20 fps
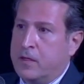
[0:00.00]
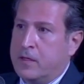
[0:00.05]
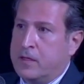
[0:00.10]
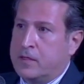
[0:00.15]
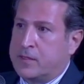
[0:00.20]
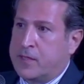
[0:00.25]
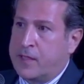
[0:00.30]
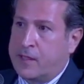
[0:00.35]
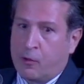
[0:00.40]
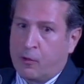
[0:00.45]

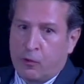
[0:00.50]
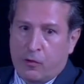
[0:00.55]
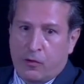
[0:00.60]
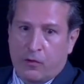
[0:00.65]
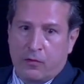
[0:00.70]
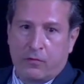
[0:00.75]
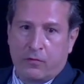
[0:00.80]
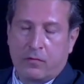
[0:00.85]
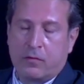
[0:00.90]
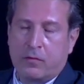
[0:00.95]

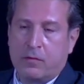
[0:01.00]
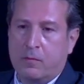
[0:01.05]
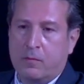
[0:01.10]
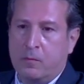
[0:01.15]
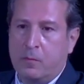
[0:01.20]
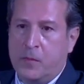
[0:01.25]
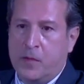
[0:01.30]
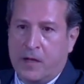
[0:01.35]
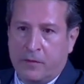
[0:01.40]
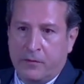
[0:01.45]
secular,
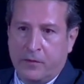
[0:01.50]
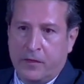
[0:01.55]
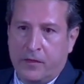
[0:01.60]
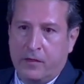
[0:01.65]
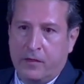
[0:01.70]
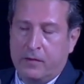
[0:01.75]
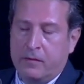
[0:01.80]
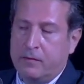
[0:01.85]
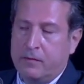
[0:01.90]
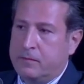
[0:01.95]

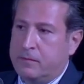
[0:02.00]
bloody,